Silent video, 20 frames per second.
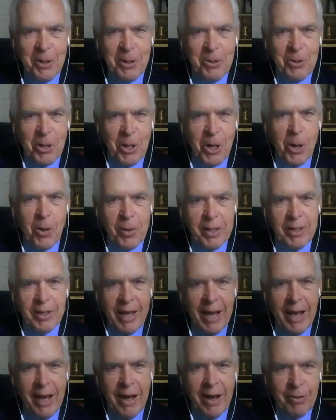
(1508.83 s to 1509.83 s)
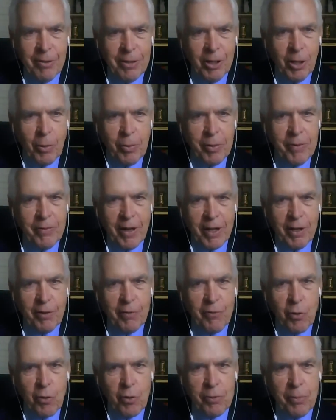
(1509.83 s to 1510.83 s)
and now, we've got the
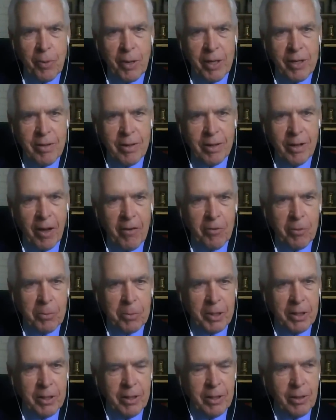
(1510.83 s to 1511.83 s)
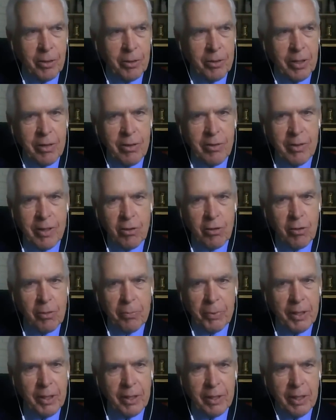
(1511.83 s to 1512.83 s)
fourth branch of government here that's
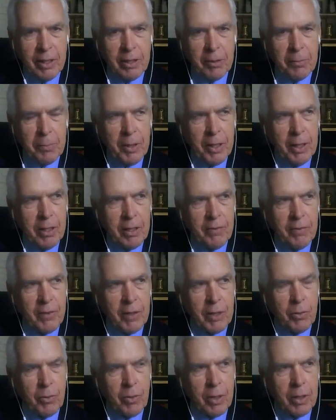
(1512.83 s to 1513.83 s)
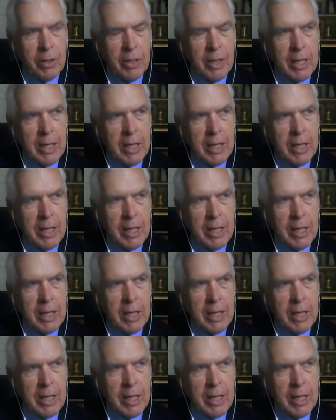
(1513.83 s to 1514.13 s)
completely independent of anyone.